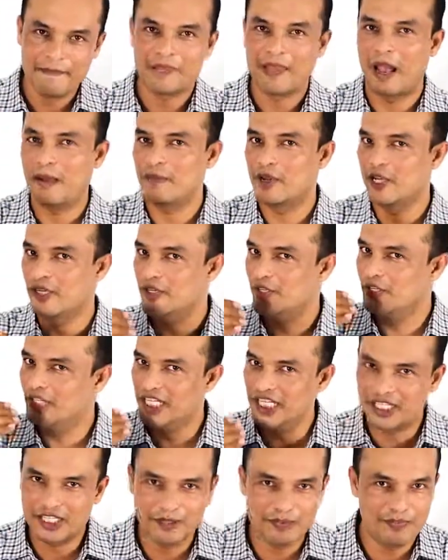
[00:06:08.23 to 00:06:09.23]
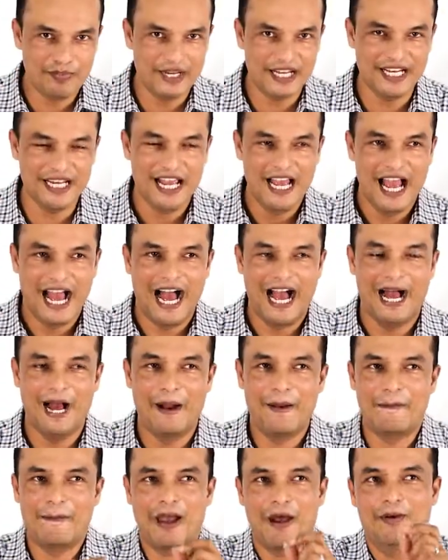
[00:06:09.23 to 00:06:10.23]
I'm going to discipline. I
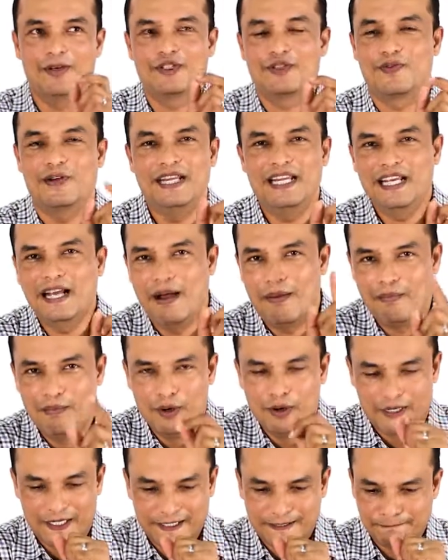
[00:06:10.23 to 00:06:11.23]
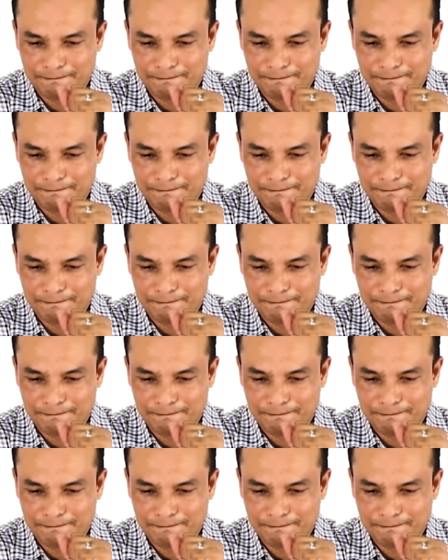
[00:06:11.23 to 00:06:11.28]
was reading a book.